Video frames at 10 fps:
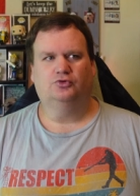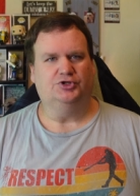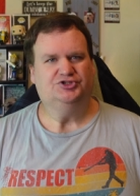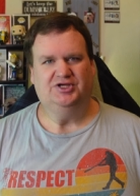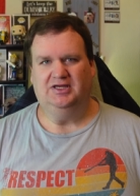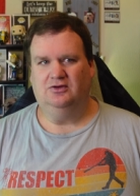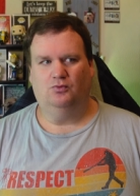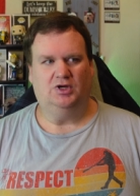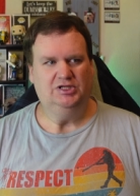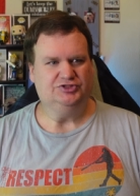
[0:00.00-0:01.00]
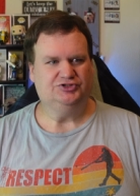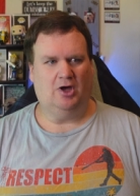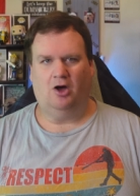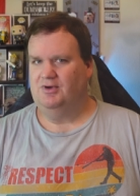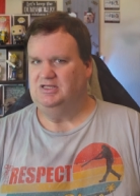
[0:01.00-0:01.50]
Kristine
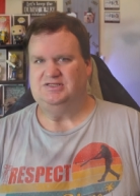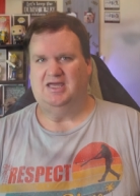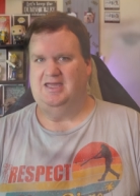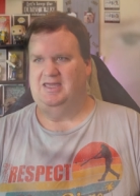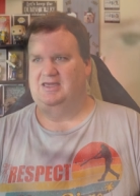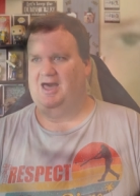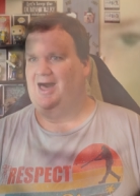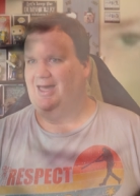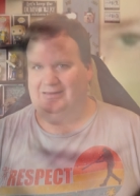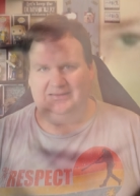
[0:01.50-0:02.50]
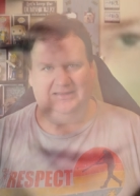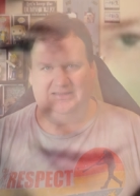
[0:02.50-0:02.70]
was always a highly